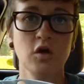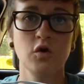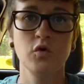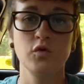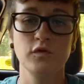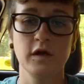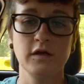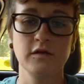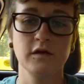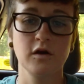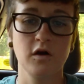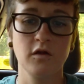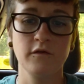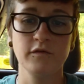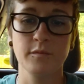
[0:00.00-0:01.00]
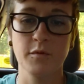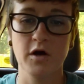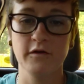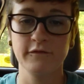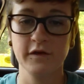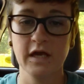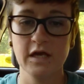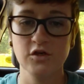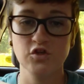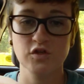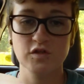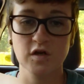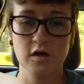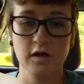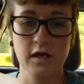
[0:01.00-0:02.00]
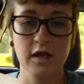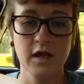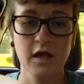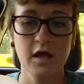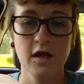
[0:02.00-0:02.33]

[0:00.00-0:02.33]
who then did all of the modifications on it.